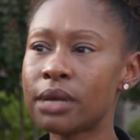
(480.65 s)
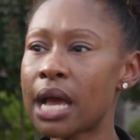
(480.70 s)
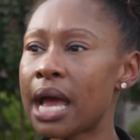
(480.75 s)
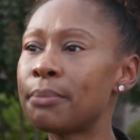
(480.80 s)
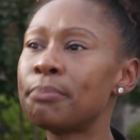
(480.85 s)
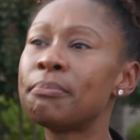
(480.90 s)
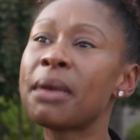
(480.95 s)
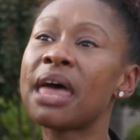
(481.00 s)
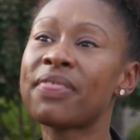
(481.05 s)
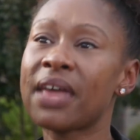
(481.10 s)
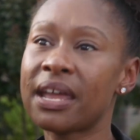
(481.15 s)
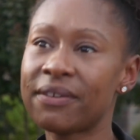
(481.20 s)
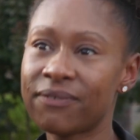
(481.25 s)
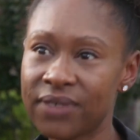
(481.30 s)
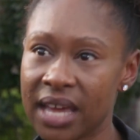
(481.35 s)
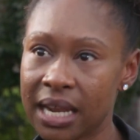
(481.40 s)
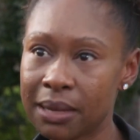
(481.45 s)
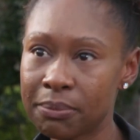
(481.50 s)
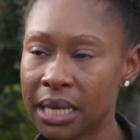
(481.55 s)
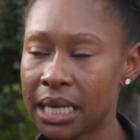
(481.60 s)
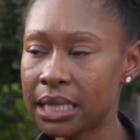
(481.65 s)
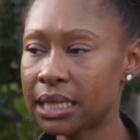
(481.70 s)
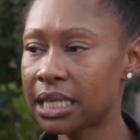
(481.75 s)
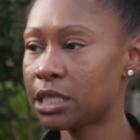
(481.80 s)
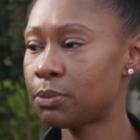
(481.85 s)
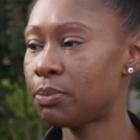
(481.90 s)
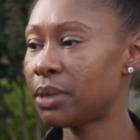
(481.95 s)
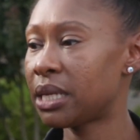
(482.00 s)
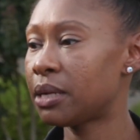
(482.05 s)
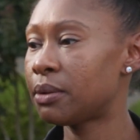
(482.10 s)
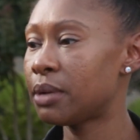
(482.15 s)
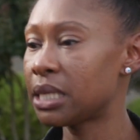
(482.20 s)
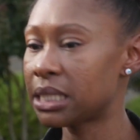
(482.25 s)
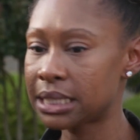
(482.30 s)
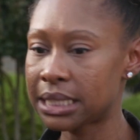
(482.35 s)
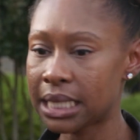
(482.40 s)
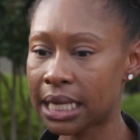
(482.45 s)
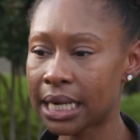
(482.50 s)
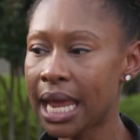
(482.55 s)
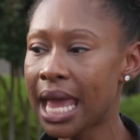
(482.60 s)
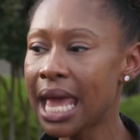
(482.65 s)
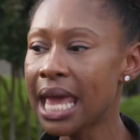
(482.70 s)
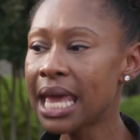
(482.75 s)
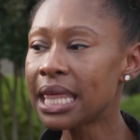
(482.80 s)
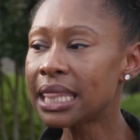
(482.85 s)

uh, methamphetamine that's been done.